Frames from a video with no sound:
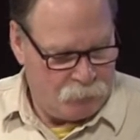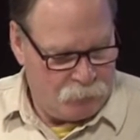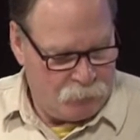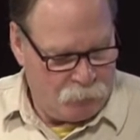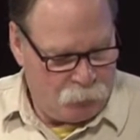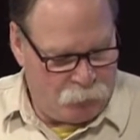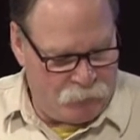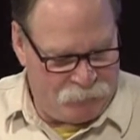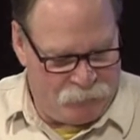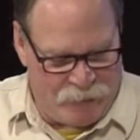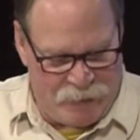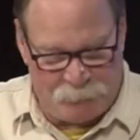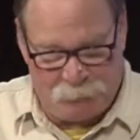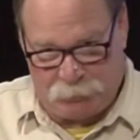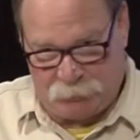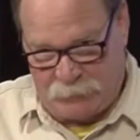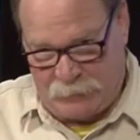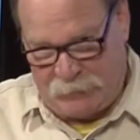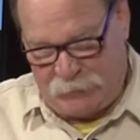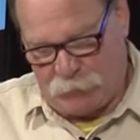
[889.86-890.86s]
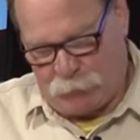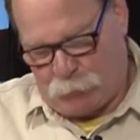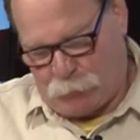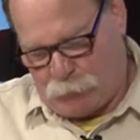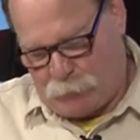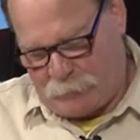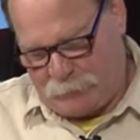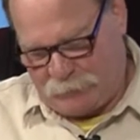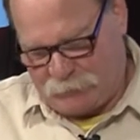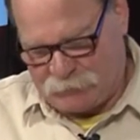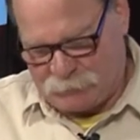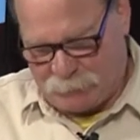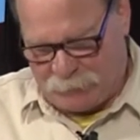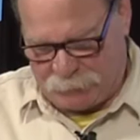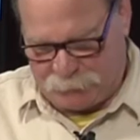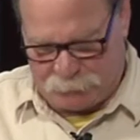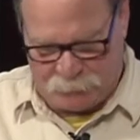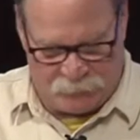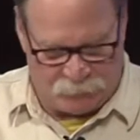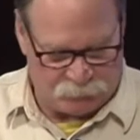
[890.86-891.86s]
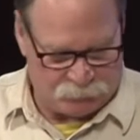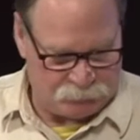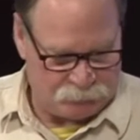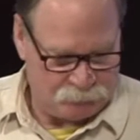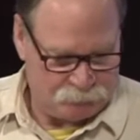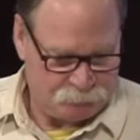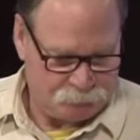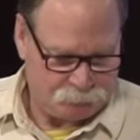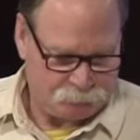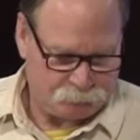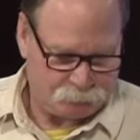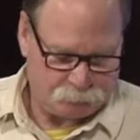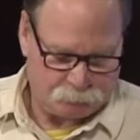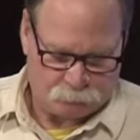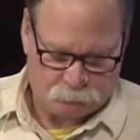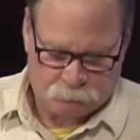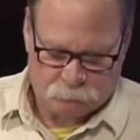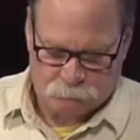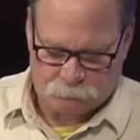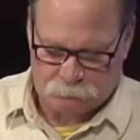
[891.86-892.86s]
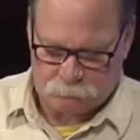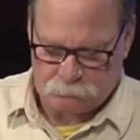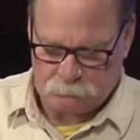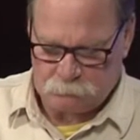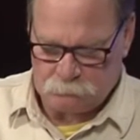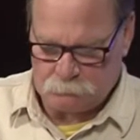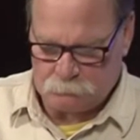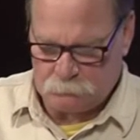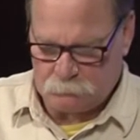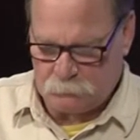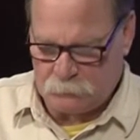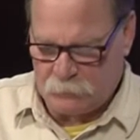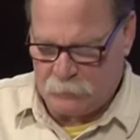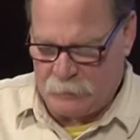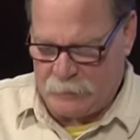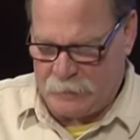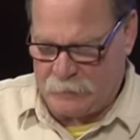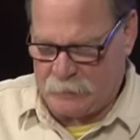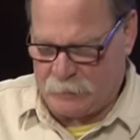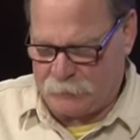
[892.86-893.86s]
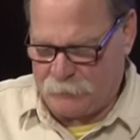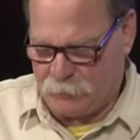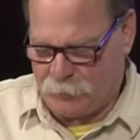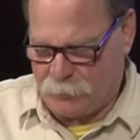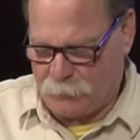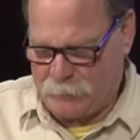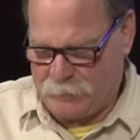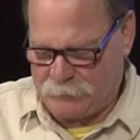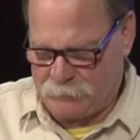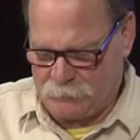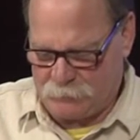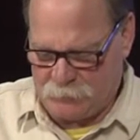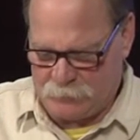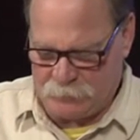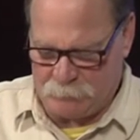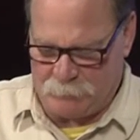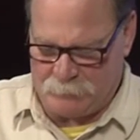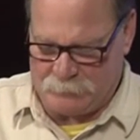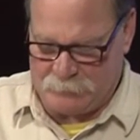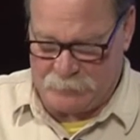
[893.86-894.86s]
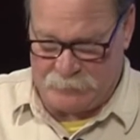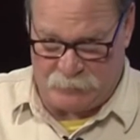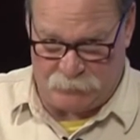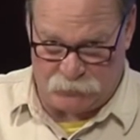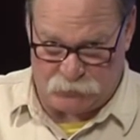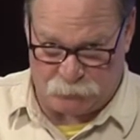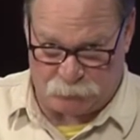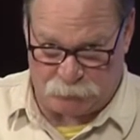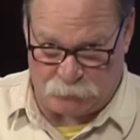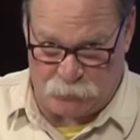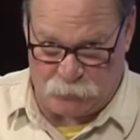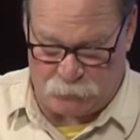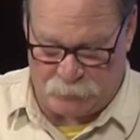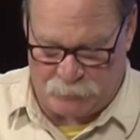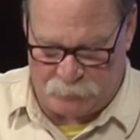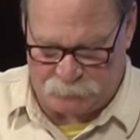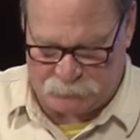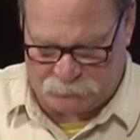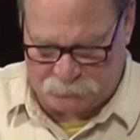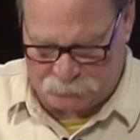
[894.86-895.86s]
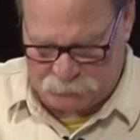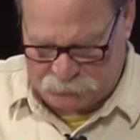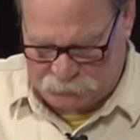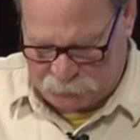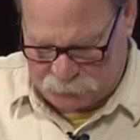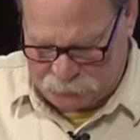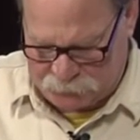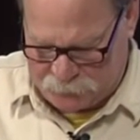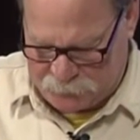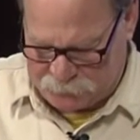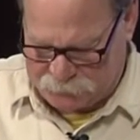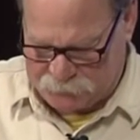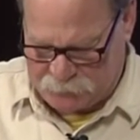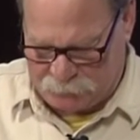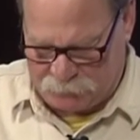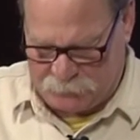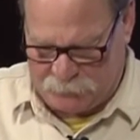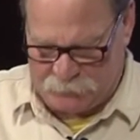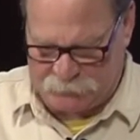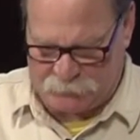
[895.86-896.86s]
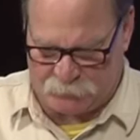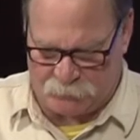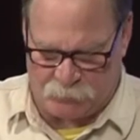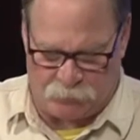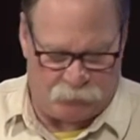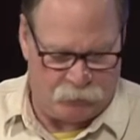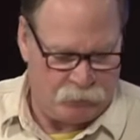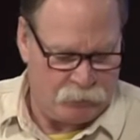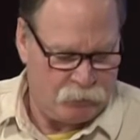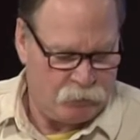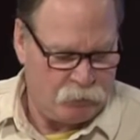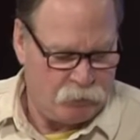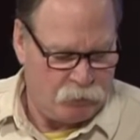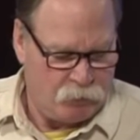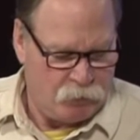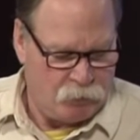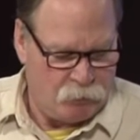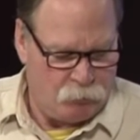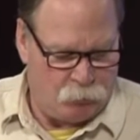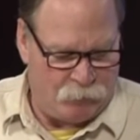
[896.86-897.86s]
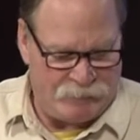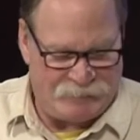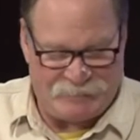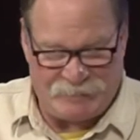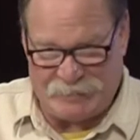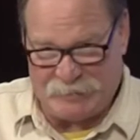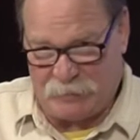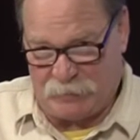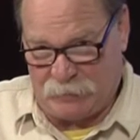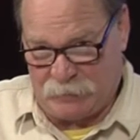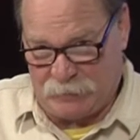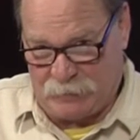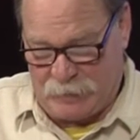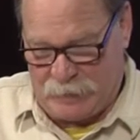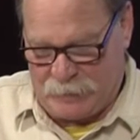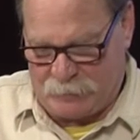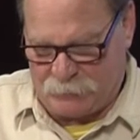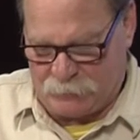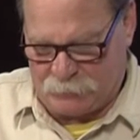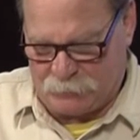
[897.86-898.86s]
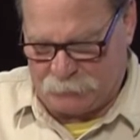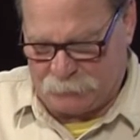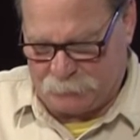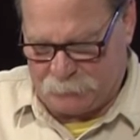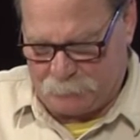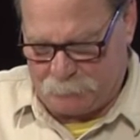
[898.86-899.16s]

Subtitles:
We've had plenty of warnings, my friends. And I know in the beginning of this program, some 7 years ago, we did a lot of